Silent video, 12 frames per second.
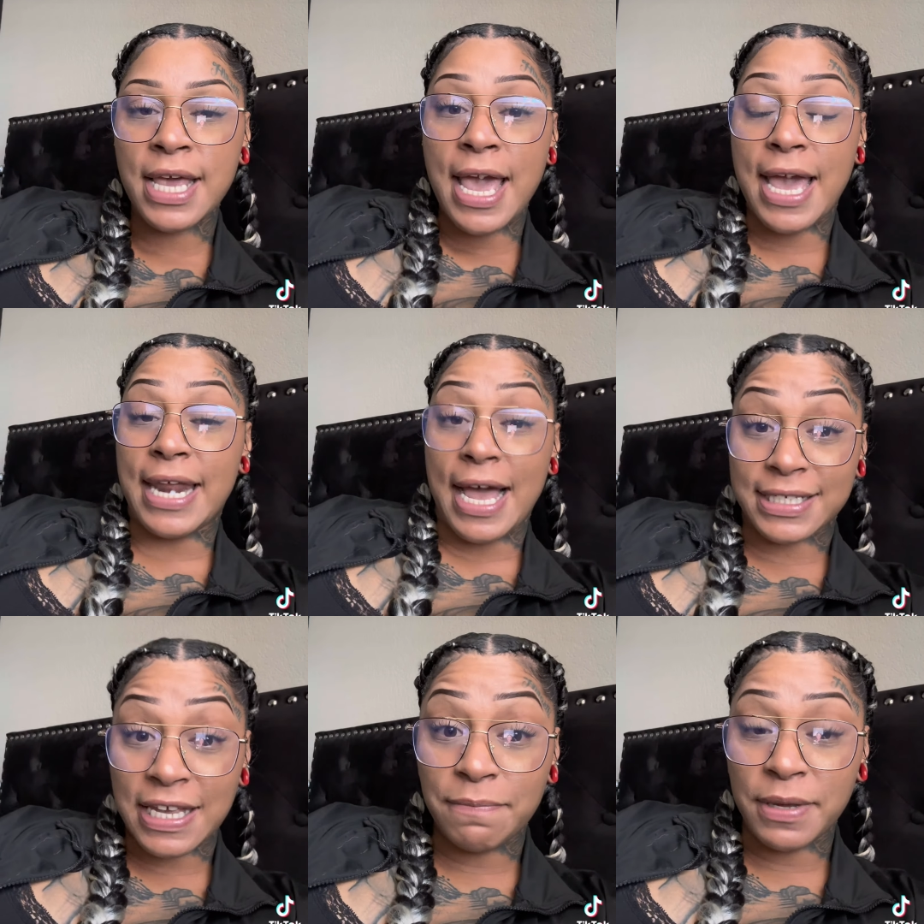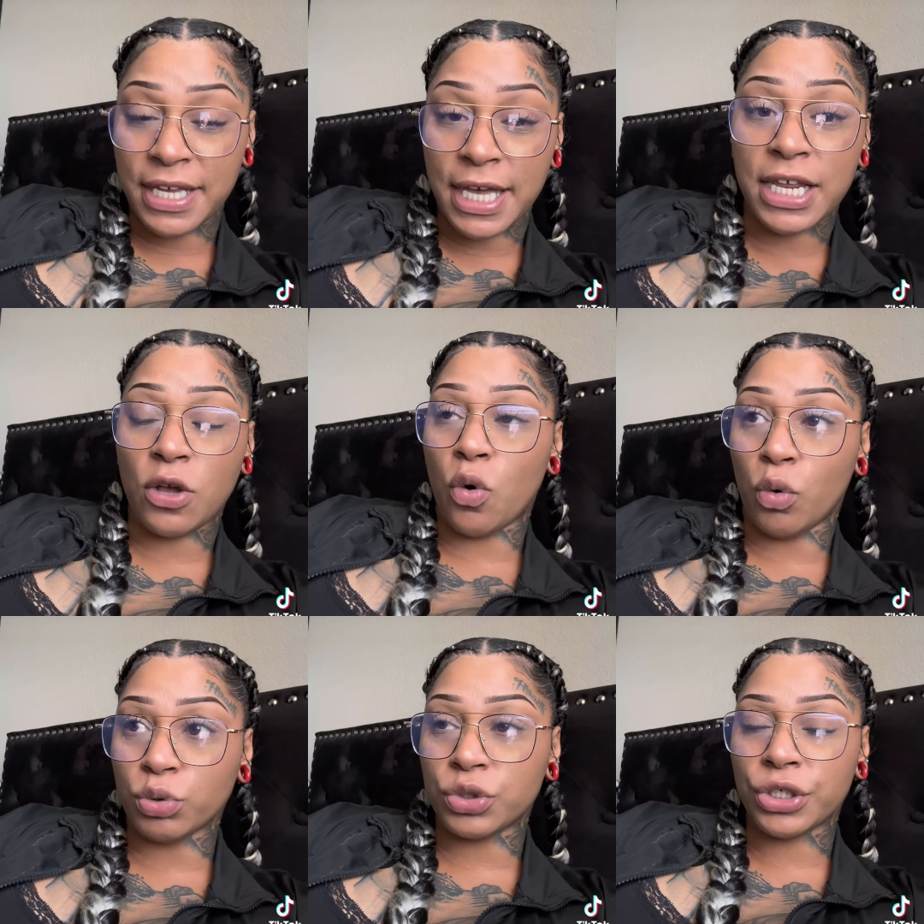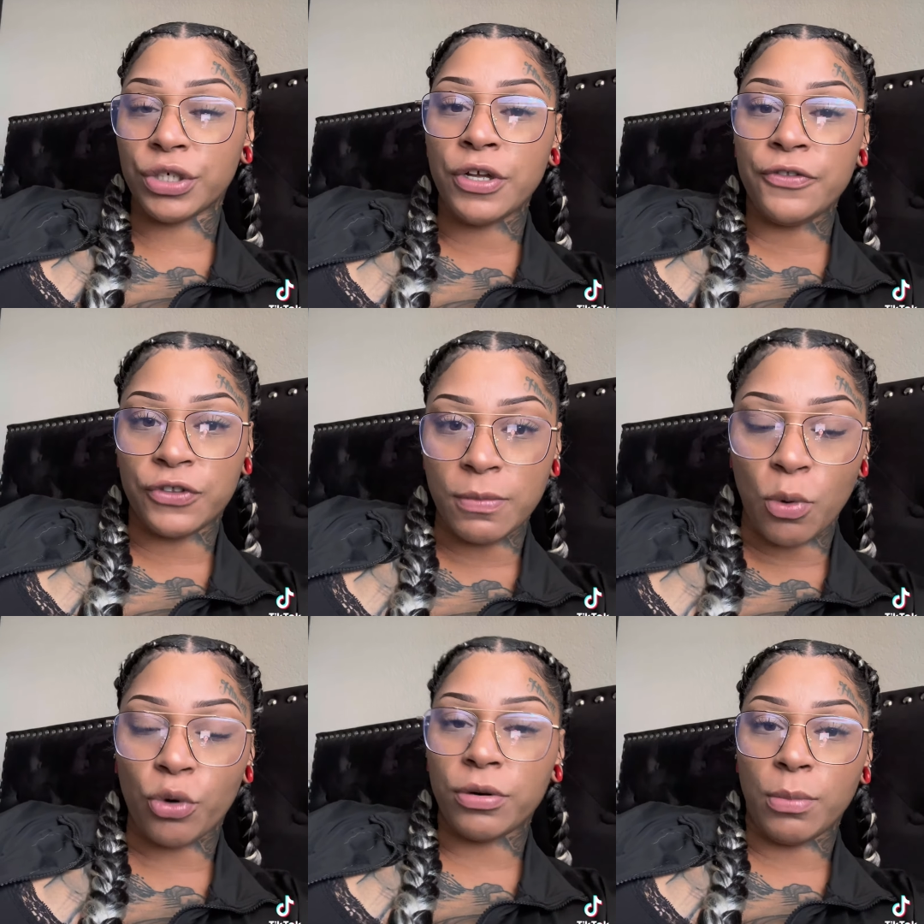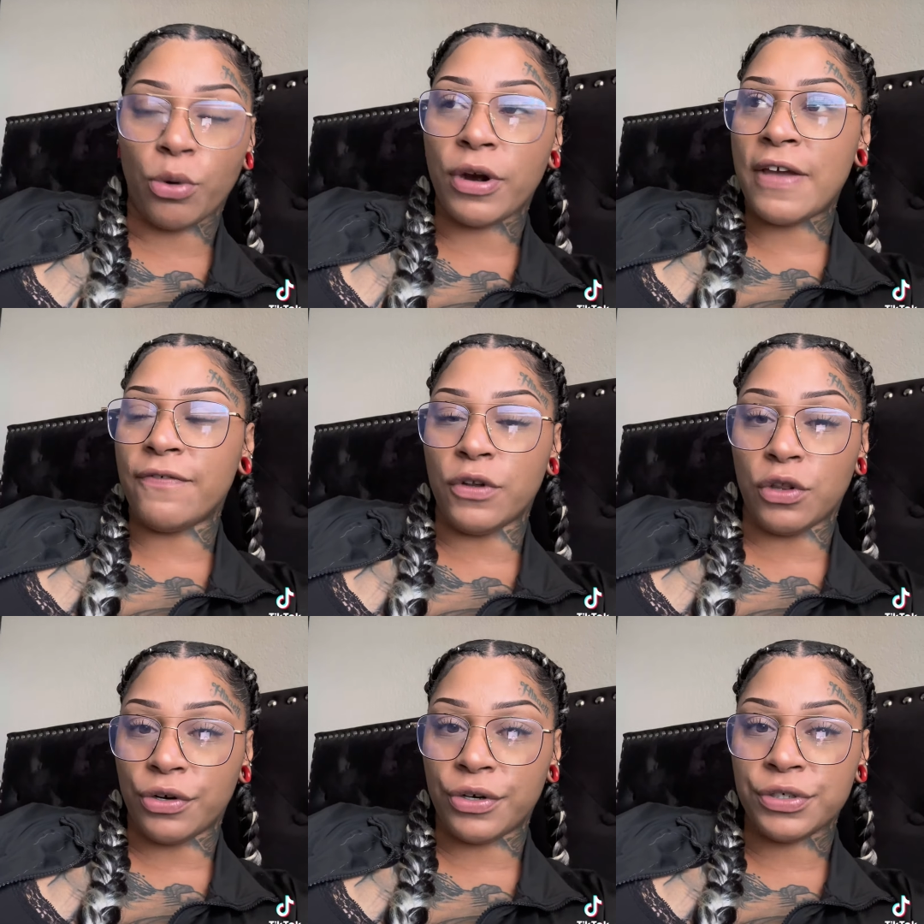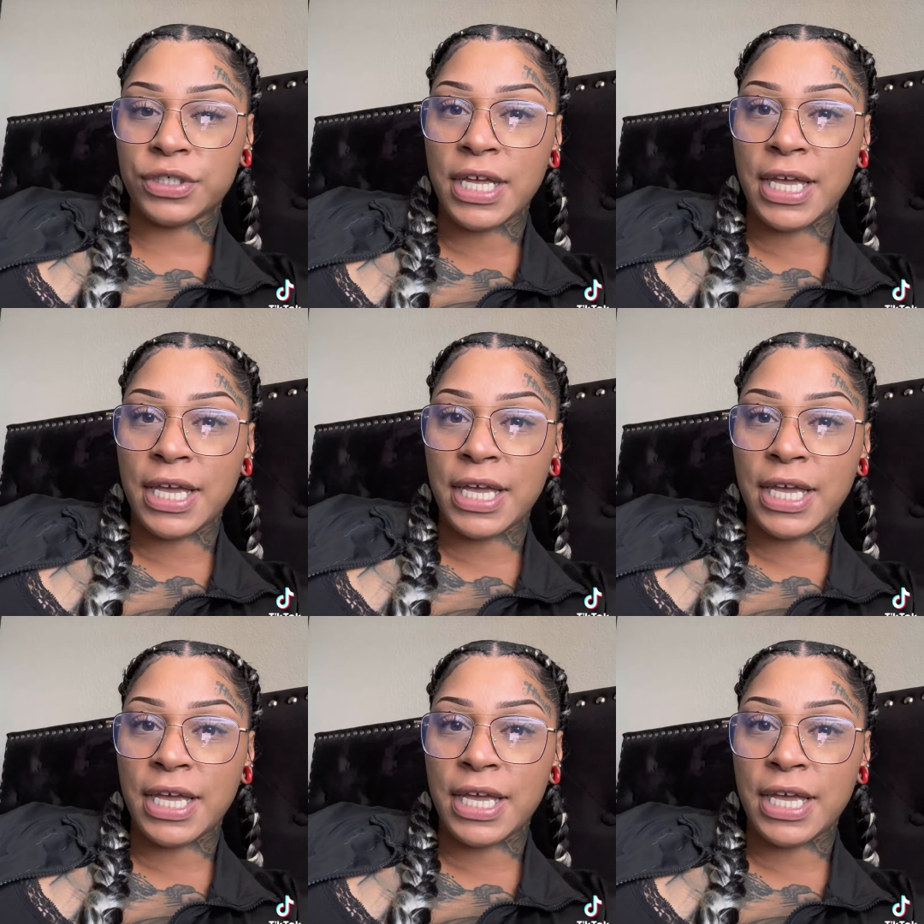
And as I've been getting older, the more and more I've learned,